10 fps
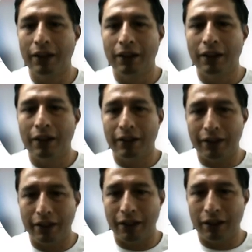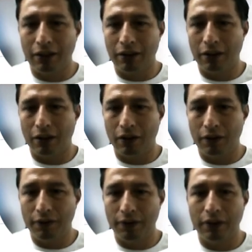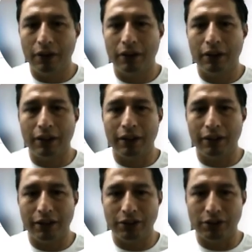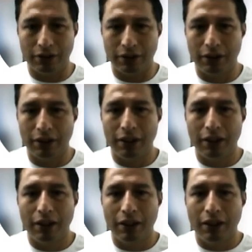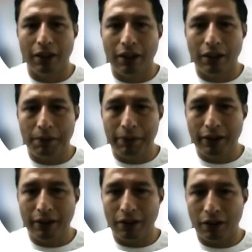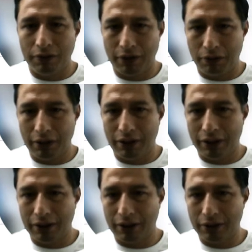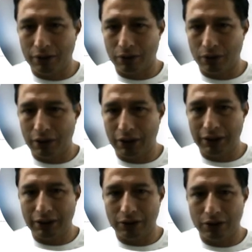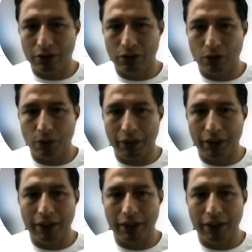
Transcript: The angle of inclination. Depending on the whether the structure is going to be